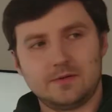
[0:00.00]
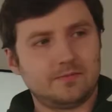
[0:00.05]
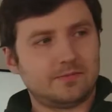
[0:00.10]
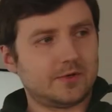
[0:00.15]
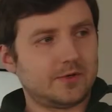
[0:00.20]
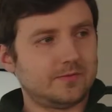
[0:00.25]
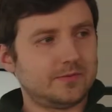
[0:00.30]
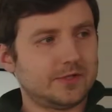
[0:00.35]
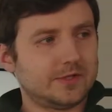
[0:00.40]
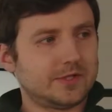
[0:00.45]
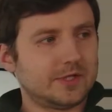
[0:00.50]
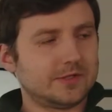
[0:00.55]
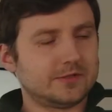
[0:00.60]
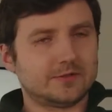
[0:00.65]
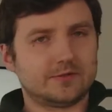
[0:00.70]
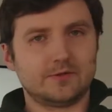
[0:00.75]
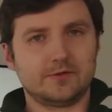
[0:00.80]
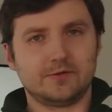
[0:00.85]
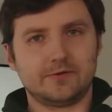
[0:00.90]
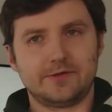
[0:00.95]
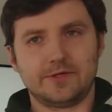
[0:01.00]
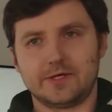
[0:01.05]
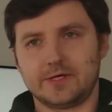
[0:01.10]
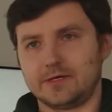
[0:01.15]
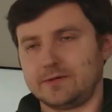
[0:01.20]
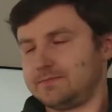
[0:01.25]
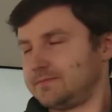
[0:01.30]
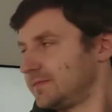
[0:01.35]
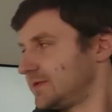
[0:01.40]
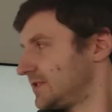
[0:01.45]
probably tells you
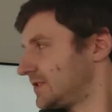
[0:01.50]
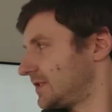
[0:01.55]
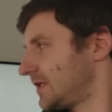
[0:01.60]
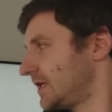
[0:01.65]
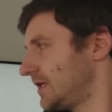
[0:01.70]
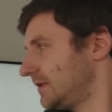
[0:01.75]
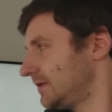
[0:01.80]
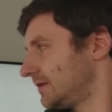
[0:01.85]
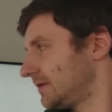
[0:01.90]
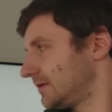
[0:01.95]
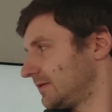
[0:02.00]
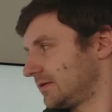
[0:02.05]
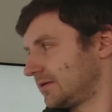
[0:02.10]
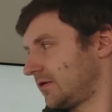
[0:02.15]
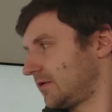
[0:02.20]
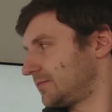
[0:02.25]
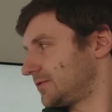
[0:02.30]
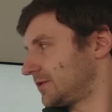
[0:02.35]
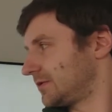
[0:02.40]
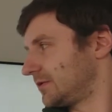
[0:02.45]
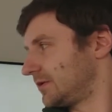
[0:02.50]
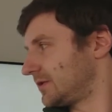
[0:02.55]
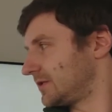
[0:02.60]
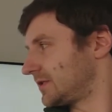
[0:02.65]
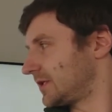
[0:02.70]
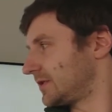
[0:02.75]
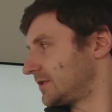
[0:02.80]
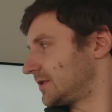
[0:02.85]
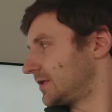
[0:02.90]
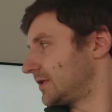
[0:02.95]
the state and optionally
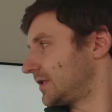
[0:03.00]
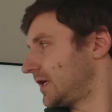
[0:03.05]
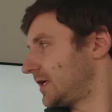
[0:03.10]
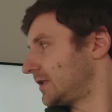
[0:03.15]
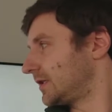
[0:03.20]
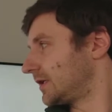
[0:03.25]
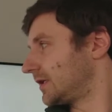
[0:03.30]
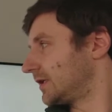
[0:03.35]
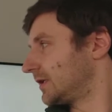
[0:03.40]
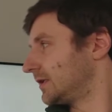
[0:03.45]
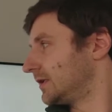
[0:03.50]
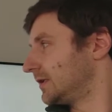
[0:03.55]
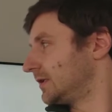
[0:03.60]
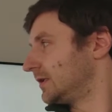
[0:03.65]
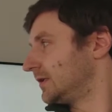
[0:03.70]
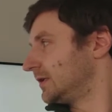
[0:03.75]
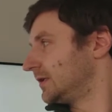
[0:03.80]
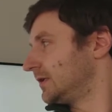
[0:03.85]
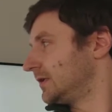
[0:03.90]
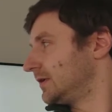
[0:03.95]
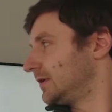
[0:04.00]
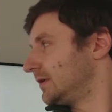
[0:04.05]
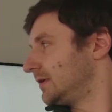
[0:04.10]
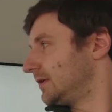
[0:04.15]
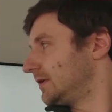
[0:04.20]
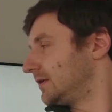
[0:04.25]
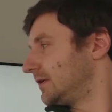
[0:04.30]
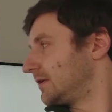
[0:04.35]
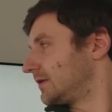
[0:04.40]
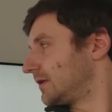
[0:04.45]
sends the data
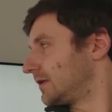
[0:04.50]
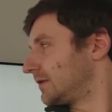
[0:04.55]
in it.